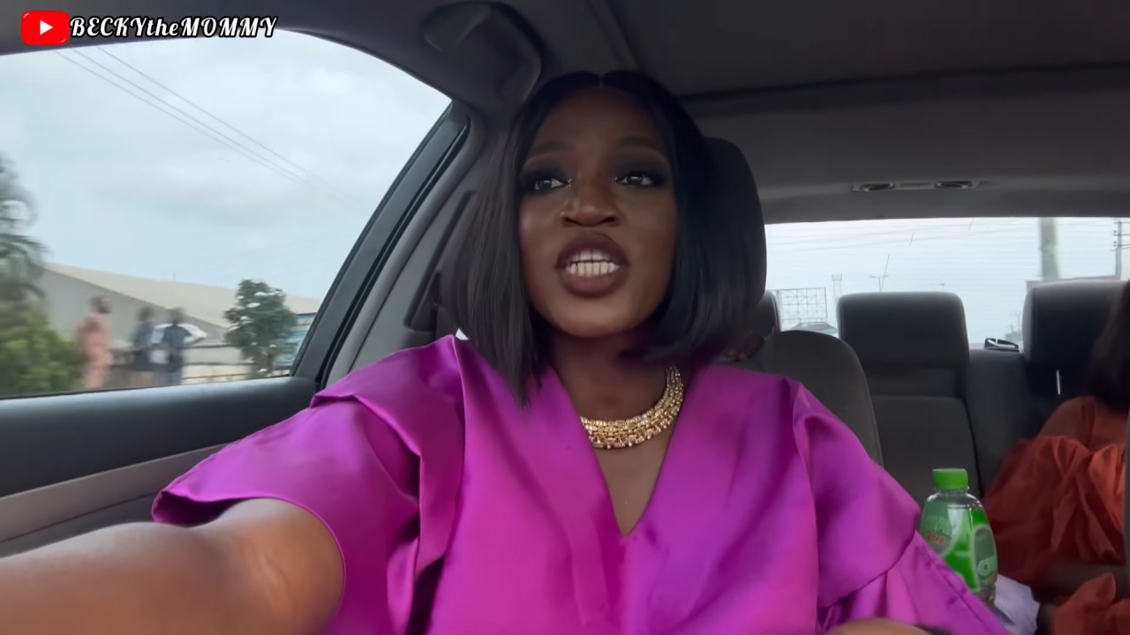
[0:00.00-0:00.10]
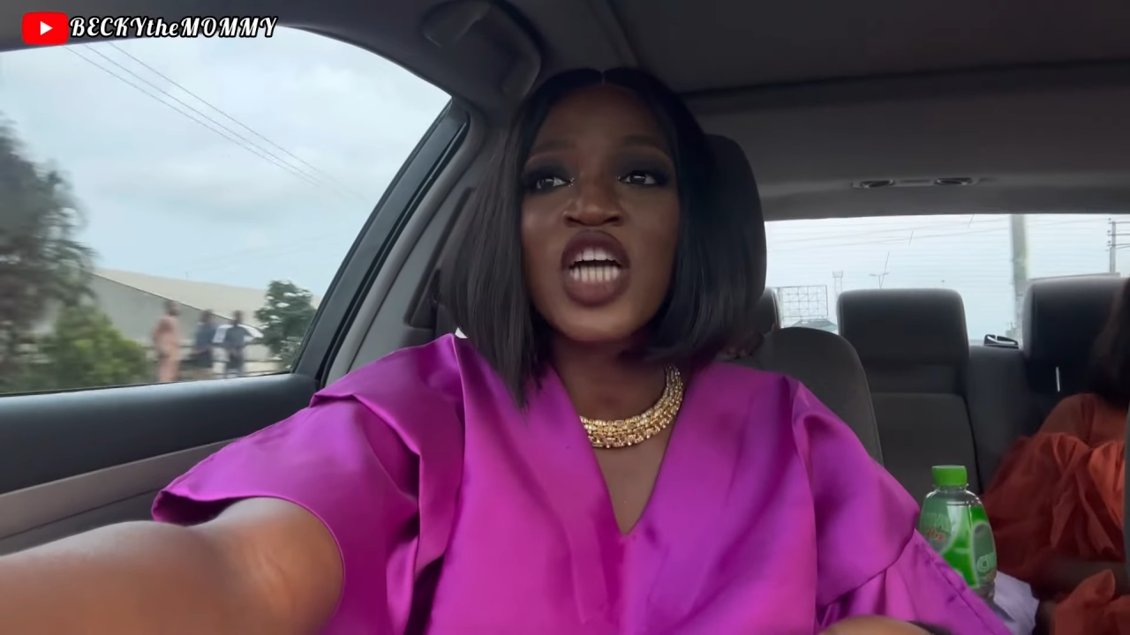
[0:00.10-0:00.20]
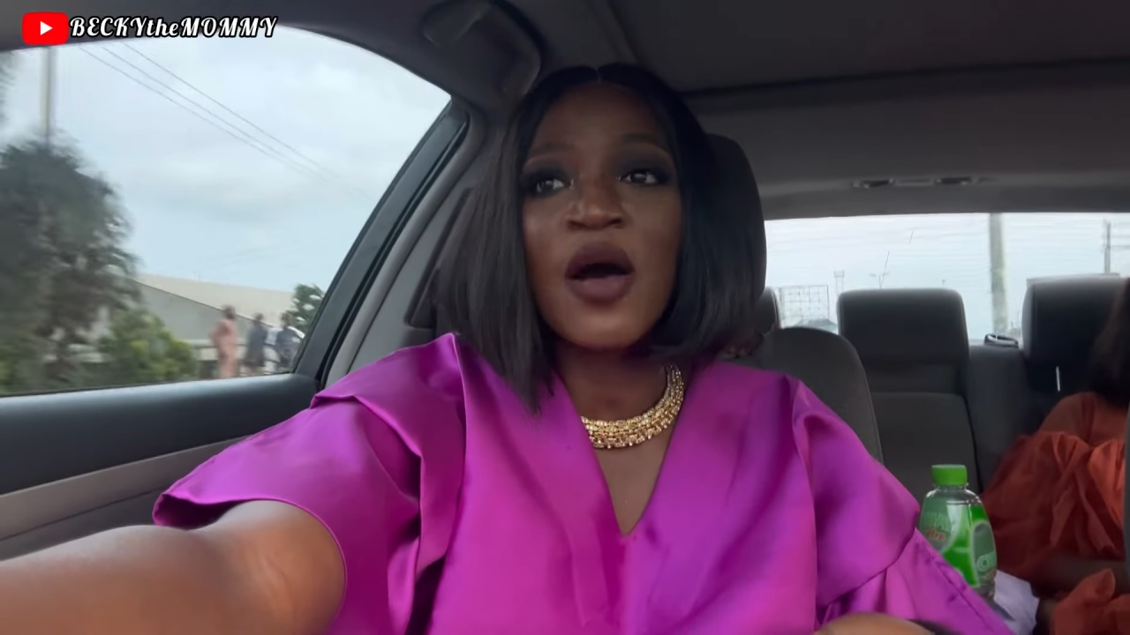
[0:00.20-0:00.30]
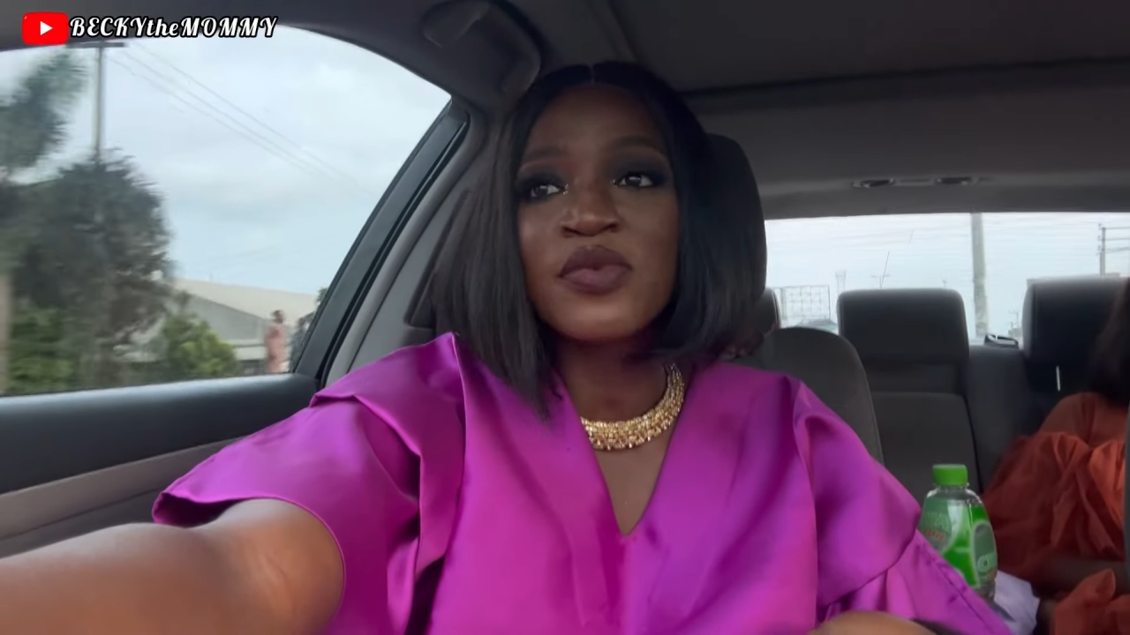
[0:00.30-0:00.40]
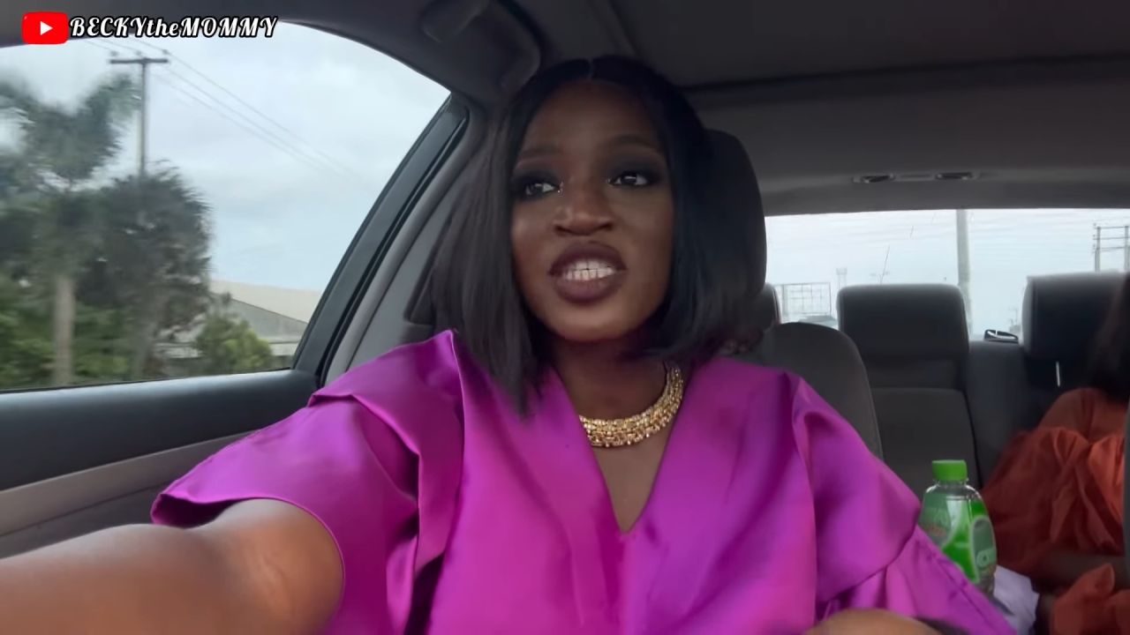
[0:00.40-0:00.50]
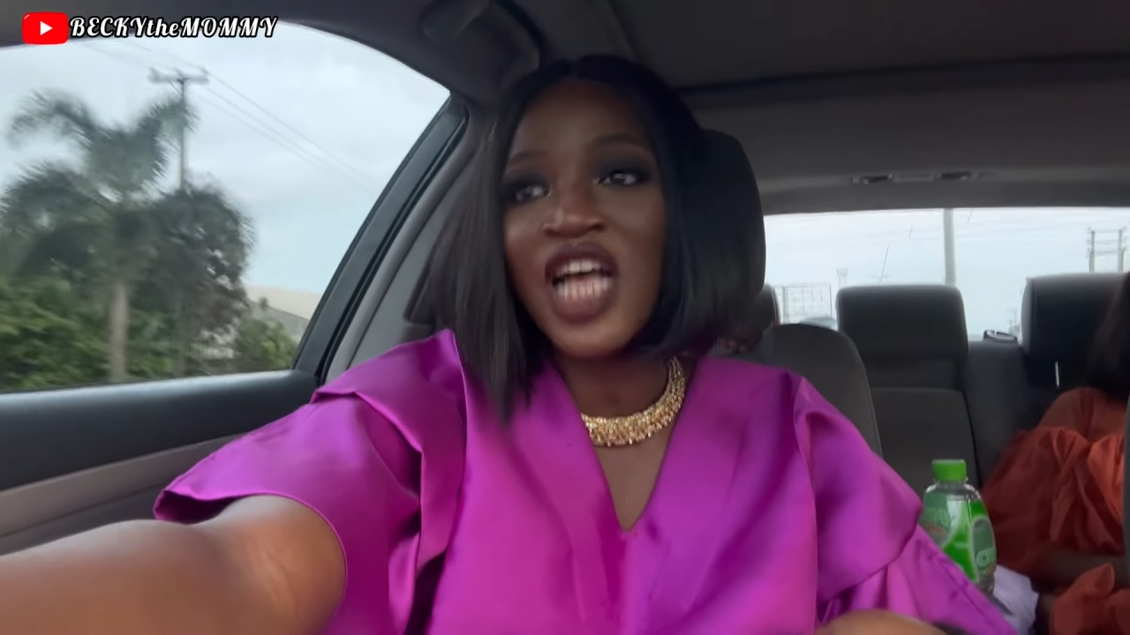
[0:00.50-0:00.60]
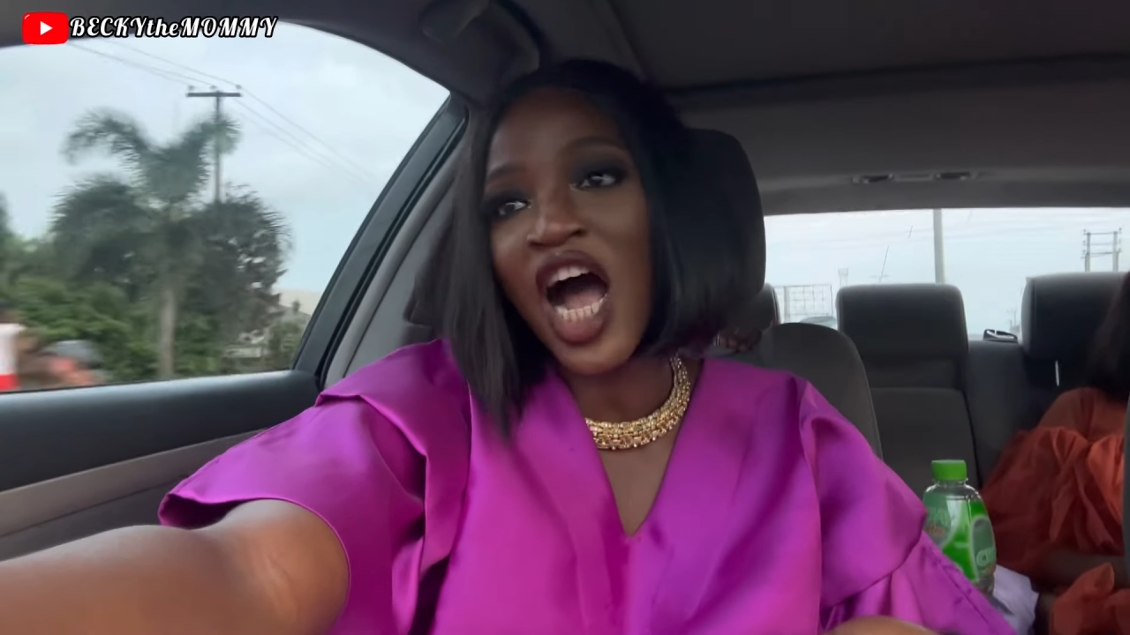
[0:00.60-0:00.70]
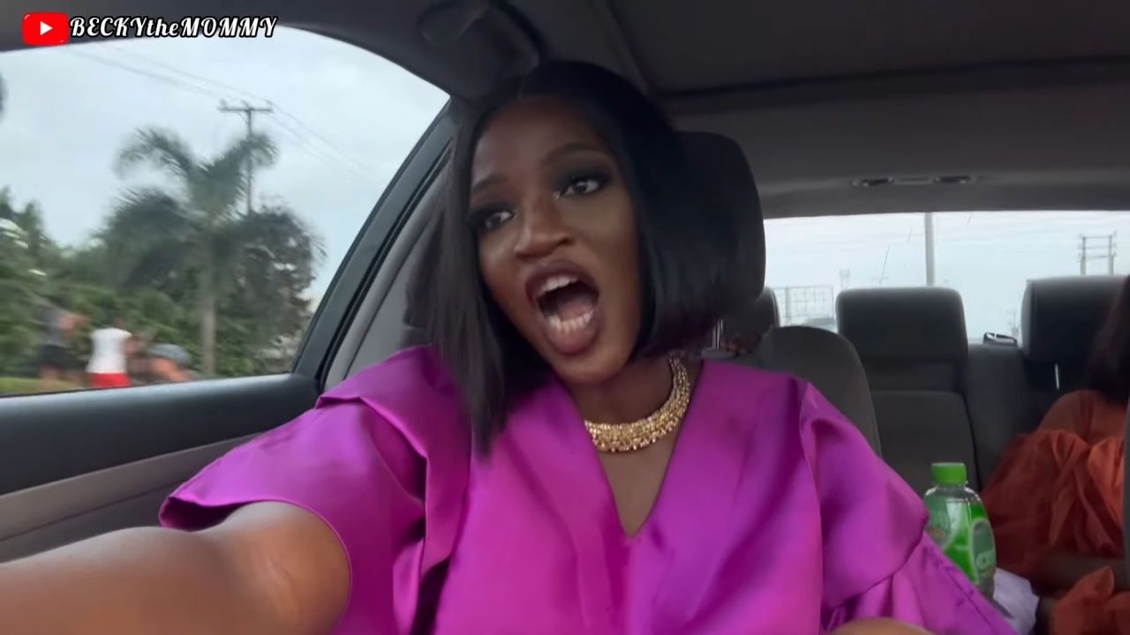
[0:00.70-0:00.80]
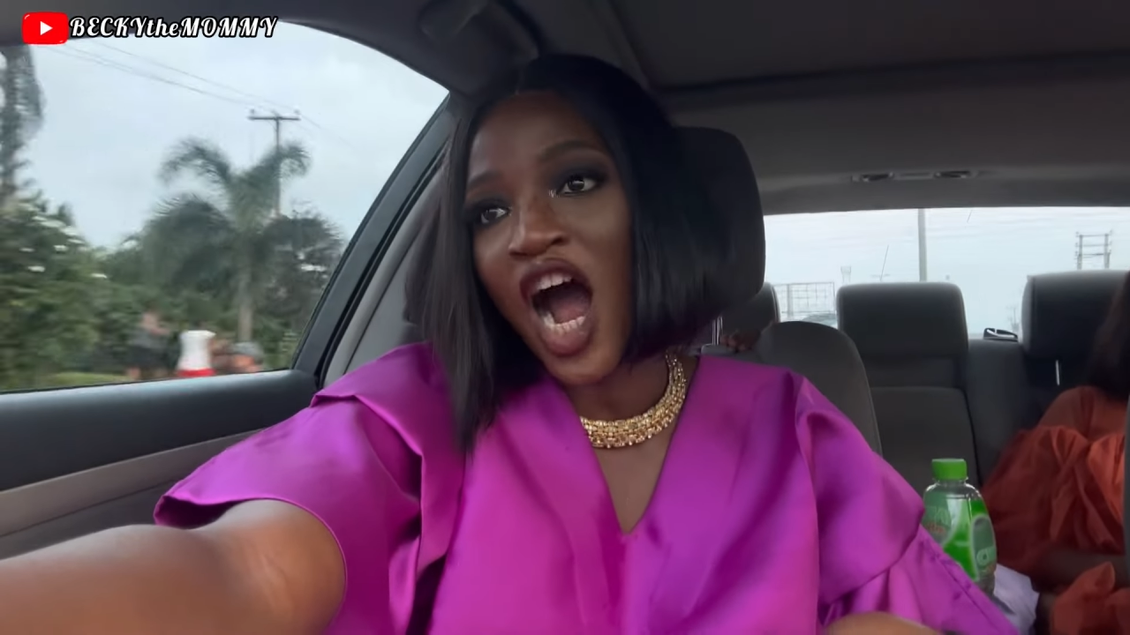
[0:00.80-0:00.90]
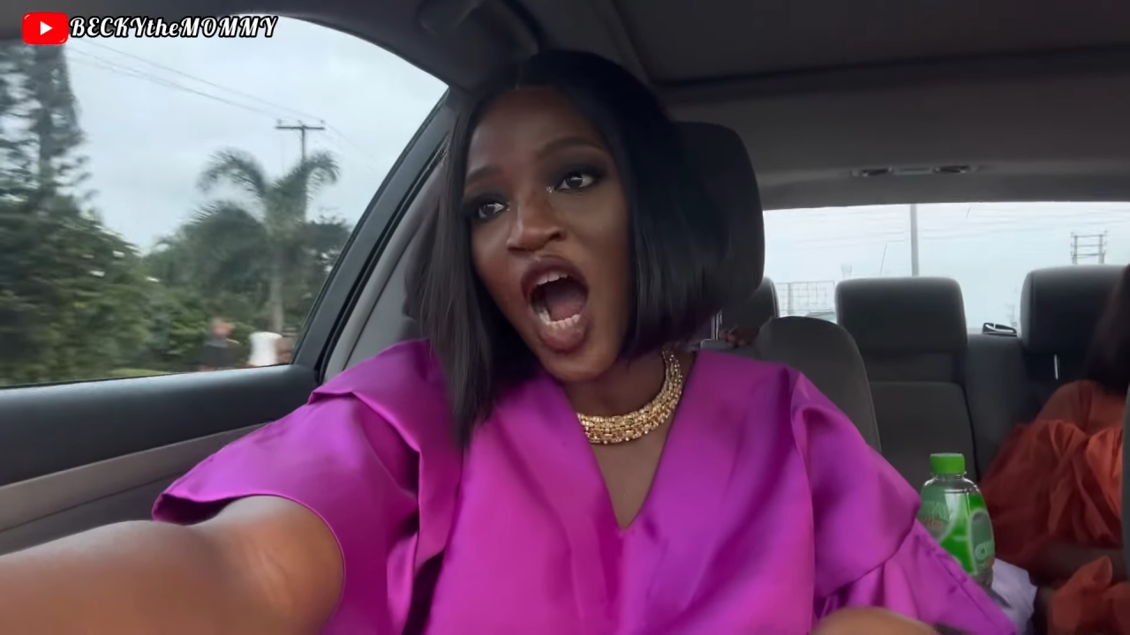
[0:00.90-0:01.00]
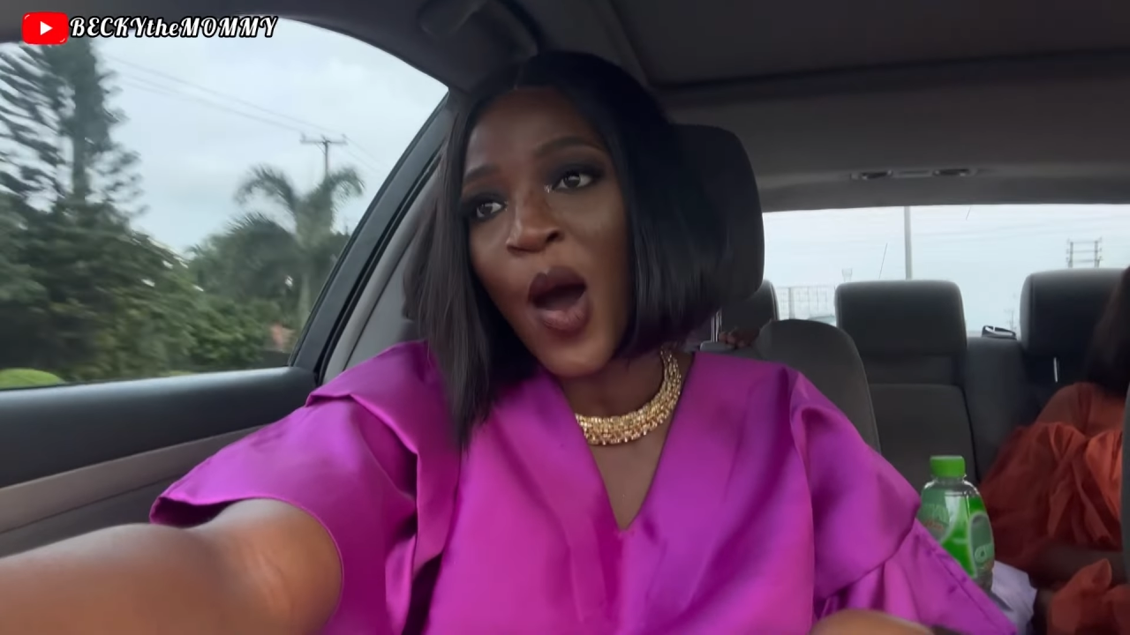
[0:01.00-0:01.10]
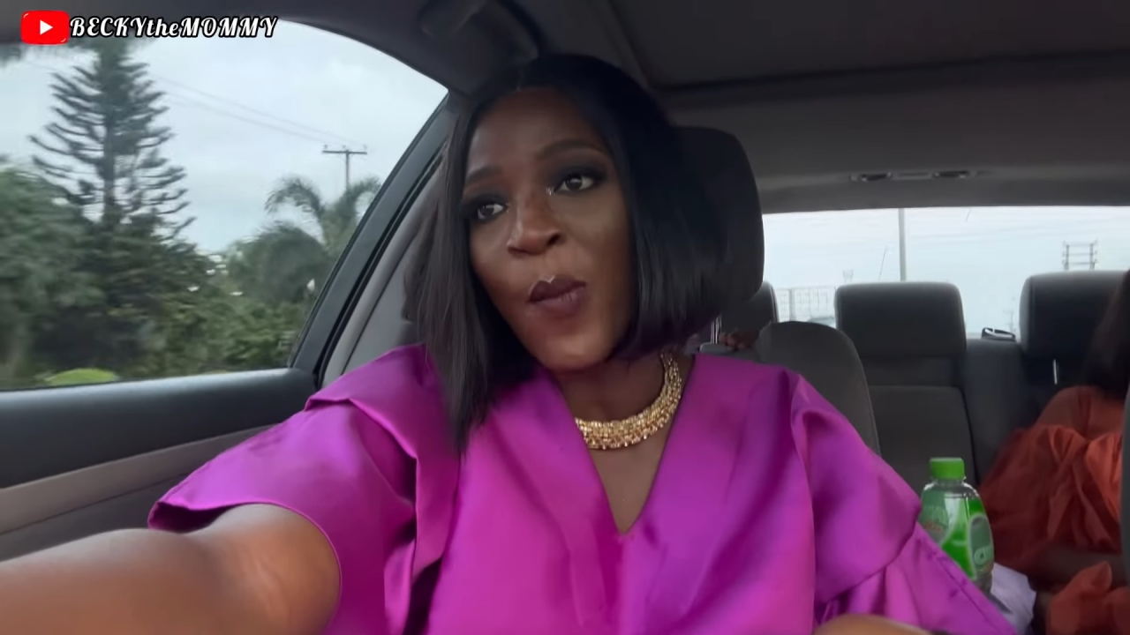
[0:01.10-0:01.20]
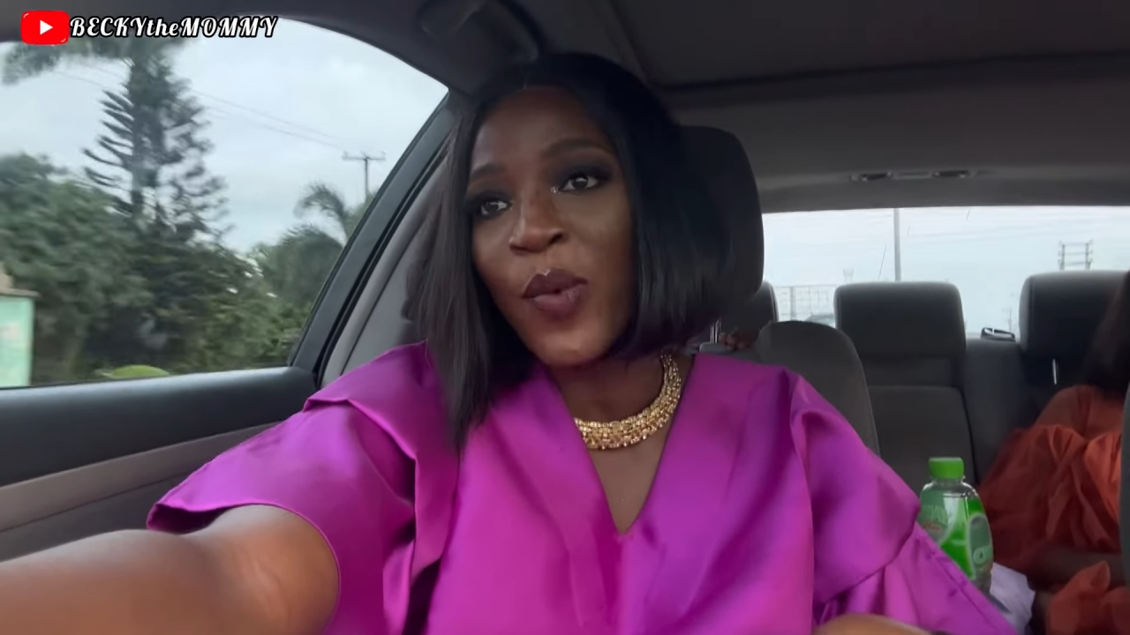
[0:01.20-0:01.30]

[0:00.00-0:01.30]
thumbs up,